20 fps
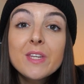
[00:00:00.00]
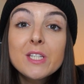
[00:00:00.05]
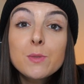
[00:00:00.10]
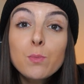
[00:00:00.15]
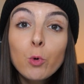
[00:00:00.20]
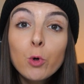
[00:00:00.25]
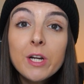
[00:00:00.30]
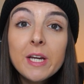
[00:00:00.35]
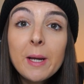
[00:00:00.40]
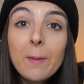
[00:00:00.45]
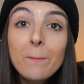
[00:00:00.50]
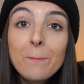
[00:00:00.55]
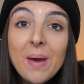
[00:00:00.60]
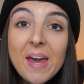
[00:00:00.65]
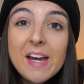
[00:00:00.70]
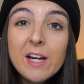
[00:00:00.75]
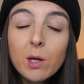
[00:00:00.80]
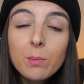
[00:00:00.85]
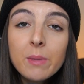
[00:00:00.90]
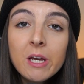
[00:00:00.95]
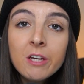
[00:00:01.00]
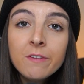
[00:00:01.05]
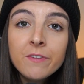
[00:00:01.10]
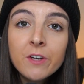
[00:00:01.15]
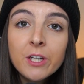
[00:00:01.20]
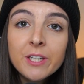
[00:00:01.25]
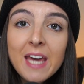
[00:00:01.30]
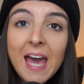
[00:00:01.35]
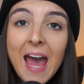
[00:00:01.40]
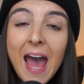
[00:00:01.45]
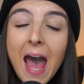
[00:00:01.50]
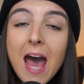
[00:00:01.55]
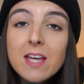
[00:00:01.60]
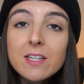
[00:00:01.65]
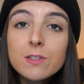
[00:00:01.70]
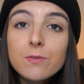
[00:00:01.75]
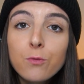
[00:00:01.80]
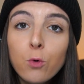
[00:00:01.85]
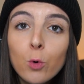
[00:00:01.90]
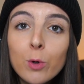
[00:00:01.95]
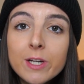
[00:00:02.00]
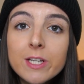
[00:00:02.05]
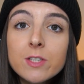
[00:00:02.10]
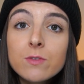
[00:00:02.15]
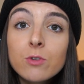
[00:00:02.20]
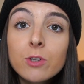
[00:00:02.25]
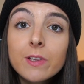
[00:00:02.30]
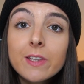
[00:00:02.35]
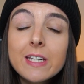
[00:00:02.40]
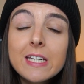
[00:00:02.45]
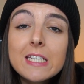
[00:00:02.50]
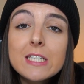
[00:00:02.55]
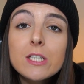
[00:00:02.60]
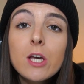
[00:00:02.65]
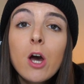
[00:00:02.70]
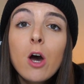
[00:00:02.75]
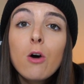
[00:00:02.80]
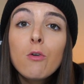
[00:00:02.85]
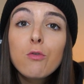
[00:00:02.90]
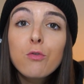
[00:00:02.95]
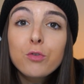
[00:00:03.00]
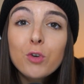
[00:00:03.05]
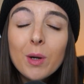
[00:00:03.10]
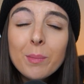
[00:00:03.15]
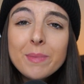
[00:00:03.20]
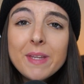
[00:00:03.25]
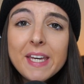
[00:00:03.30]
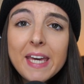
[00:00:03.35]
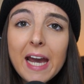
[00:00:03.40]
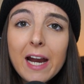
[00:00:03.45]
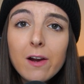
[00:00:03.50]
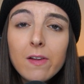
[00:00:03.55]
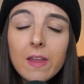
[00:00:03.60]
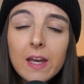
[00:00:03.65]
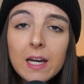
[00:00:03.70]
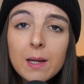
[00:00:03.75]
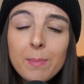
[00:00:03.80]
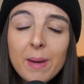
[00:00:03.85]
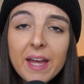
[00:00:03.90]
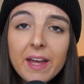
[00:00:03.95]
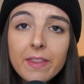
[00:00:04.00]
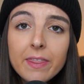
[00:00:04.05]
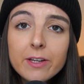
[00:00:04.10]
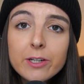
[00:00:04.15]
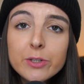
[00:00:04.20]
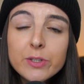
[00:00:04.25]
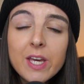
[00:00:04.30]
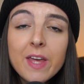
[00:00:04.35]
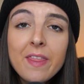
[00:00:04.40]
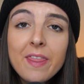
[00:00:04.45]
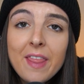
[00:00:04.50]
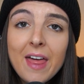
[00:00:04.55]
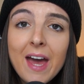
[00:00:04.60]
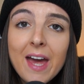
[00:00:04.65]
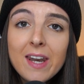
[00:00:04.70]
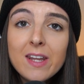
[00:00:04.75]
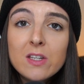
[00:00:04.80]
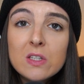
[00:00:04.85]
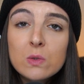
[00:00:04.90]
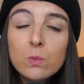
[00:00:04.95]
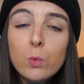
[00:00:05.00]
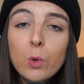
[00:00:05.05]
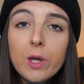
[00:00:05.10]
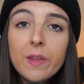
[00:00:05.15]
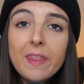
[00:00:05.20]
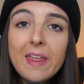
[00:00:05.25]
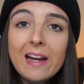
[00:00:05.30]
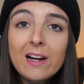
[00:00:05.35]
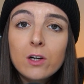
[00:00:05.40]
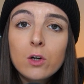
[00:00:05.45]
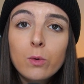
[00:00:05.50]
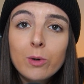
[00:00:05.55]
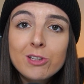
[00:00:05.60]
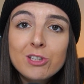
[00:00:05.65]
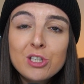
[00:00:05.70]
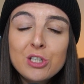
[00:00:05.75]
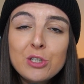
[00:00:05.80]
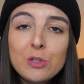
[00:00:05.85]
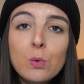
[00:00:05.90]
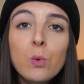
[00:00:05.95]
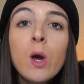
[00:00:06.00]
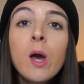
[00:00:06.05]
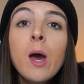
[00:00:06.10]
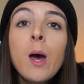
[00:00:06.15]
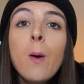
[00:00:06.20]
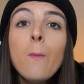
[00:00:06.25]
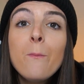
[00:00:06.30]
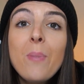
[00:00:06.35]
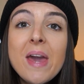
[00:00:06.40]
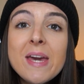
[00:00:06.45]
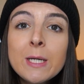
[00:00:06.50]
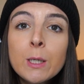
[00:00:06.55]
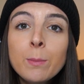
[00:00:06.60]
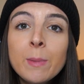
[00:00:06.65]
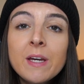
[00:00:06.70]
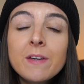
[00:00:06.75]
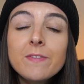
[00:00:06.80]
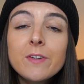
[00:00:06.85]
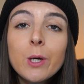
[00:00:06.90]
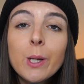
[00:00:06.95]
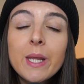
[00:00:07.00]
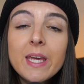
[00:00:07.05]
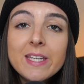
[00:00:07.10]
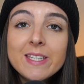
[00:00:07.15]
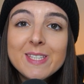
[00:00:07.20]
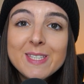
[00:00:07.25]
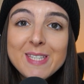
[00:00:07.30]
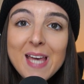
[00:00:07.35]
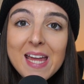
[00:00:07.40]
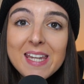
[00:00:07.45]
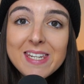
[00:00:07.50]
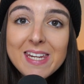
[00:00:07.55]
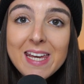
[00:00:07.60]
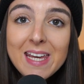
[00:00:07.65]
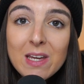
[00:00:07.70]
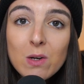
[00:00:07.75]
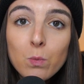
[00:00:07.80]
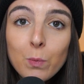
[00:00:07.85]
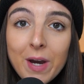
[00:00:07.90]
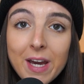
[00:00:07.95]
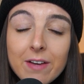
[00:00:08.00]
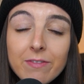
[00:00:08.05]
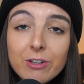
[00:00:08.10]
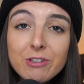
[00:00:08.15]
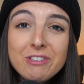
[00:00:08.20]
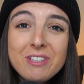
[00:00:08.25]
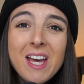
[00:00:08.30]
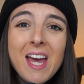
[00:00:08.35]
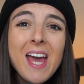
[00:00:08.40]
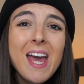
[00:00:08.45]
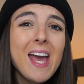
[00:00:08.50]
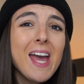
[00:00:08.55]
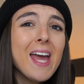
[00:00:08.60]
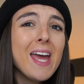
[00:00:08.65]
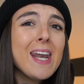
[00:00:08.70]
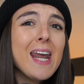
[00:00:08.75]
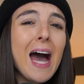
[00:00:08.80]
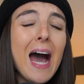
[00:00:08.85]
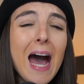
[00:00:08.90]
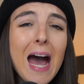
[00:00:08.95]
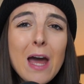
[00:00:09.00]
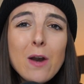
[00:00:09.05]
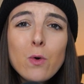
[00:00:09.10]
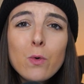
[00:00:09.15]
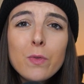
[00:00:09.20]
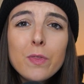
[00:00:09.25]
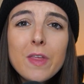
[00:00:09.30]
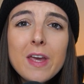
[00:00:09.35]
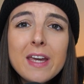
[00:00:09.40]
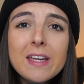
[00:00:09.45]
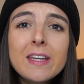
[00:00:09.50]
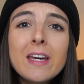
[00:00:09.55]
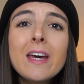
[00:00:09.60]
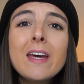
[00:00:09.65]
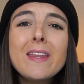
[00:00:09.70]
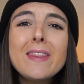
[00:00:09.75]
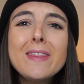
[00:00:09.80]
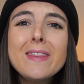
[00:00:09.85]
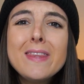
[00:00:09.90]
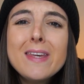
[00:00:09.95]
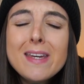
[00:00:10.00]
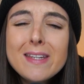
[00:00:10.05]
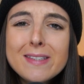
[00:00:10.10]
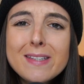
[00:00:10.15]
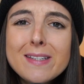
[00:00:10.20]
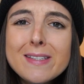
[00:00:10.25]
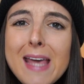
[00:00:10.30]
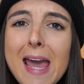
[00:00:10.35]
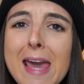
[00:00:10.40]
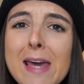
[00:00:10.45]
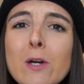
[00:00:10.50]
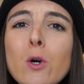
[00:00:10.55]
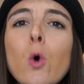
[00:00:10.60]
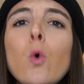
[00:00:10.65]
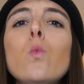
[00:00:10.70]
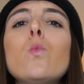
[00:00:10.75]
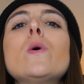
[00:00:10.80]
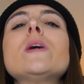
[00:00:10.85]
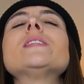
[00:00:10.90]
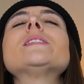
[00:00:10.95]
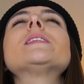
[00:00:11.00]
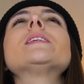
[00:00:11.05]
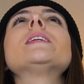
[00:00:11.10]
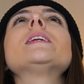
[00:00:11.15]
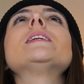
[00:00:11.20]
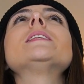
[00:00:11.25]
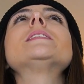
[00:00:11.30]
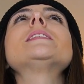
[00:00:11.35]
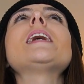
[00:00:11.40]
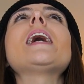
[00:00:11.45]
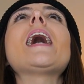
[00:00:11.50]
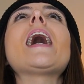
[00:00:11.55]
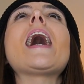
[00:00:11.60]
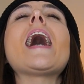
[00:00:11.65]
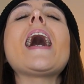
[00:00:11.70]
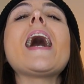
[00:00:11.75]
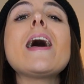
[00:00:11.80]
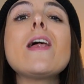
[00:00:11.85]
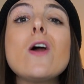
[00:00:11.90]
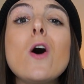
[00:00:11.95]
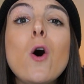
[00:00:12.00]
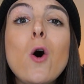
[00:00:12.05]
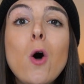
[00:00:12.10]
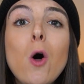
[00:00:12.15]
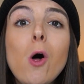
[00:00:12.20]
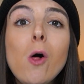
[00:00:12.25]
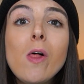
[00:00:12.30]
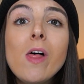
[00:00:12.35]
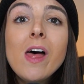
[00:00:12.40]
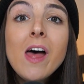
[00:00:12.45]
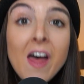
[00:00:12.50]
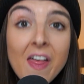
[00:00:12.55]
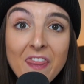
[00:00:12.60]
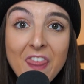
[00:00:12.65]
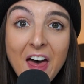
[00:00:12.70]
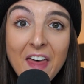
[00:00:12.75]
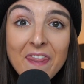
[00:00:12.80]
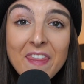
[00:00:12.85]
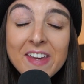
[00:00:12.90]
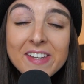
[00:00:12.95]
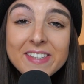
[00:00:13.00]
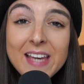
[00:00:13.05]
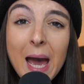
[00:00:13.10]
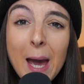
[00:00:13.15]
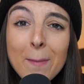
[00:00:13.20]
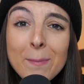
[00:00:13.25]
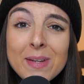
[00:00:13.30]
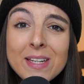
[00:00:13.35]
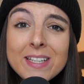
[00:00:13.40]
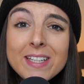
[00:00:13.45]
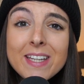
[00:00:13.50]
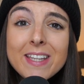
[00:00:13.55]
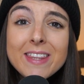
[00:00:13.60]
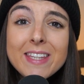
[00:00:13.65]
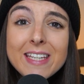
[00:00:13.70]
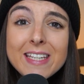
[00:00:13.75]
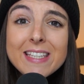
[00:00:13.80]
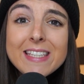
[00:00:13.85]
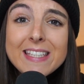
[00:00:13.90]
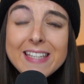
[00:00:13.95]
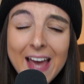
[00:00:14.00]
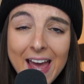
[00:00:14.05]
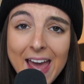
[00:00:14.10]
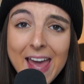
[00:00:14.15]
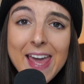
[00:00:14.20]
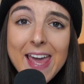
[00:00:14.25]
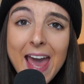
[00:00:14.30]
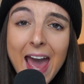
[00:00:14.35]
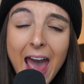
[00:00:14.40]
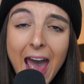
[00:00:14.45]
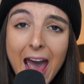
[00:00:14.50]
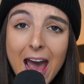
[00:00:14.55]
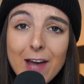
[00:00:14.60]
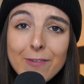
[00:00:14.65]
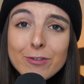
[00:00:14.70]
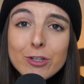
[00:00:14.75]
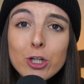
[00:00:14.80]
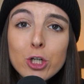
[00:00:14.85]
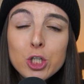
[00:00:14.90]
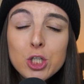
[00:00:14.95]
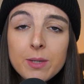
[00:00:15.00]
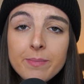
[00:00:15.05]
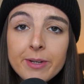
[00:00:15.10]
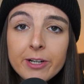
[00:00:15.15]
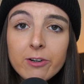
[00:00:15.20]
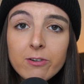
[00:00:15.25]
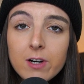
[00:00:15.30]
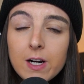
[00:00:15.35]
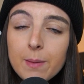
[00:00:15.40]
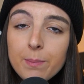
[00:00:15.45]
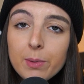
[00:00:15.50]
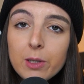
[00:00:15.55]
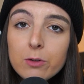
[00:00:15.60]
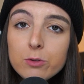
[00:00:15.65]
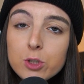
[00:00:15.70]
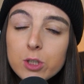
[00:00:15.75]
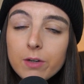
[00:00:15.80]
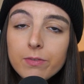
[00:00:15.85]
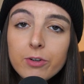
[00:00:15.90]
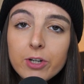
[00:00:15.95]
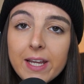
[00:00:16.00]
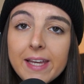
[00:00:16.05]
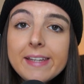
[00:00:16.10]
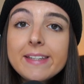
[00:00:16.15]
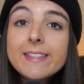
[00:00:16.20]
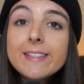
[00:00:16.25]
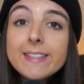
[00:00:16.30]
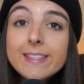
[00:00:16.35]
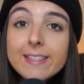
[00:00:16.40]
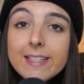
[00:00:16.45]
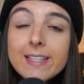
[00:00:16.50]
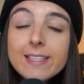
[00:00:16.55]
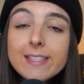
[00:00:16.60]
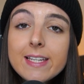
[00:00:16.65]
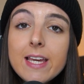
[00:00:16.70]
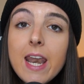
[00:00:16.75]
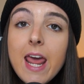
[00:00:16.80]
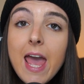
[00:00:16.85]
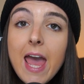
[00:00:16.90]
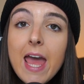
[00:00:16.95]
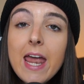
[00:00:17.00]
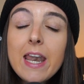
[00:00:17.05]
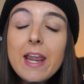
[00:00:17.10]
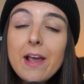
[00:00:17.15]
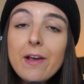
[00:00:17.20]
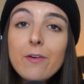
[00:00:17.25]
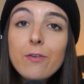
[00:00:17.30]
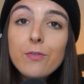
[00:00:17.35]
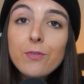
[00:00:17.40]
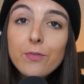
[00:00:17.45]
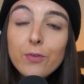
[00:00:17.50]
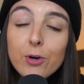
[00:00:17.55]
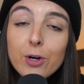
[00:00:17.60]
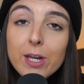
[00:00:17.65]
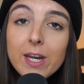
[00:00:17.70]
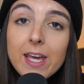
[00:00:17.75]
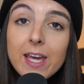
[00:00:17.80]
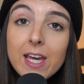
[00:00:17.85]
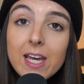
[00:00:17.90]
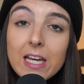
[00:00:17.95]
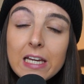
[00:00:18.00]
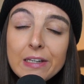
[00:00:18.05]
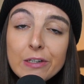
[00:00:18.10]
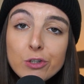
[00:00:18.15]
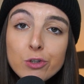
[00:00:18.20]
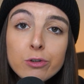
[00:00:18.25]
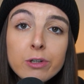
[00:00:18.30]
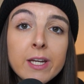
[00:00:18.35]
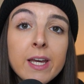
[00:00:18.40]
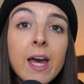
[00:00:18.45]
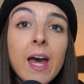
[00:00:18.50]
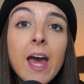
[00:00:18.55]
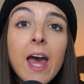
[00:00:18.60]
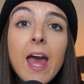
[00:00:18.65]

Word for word: This morning, Baker Mayfield asked for his release from the Carolina Panthers, and that is what they are going to do. Baker Mayfield is set to hit waivers, and I don't think this is a coincidence at all that this happened the day after Jimmy Garoppolo suffered a season ending foot injury